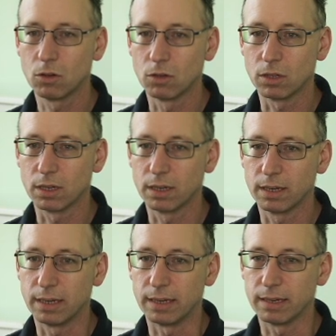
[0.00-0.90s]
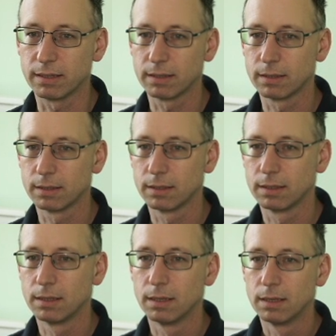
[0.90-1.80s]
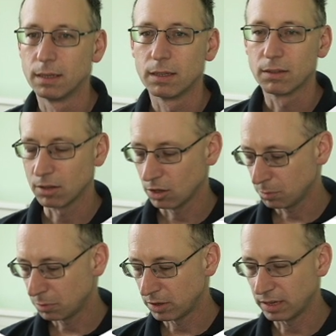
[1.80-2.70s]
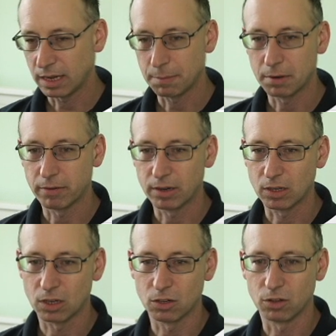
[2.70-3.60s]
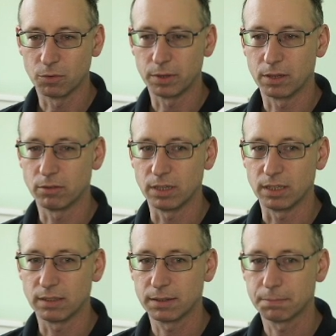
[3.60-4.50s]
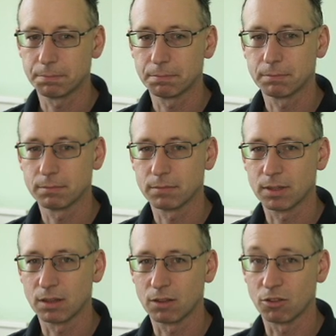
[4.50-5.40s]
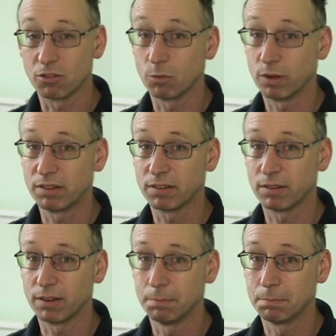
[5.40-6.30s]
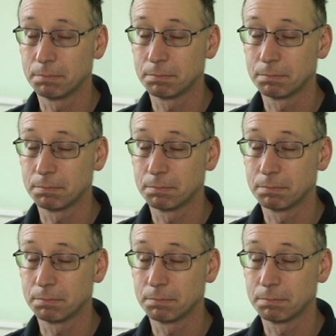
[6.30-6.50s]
longer needed. There's no point in keeping around code that we don't need. It's just a waste of time.